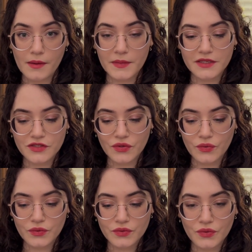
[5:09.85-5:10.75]
And
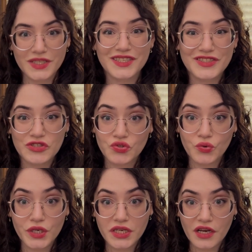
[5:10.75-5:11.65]
so this is a
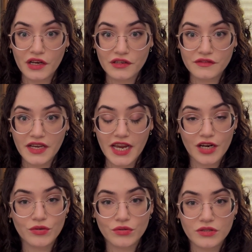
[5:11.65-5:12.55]
story of
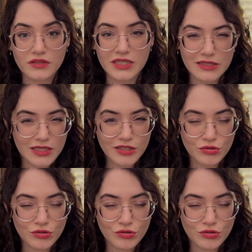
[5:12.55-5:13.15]
Harold Gillies,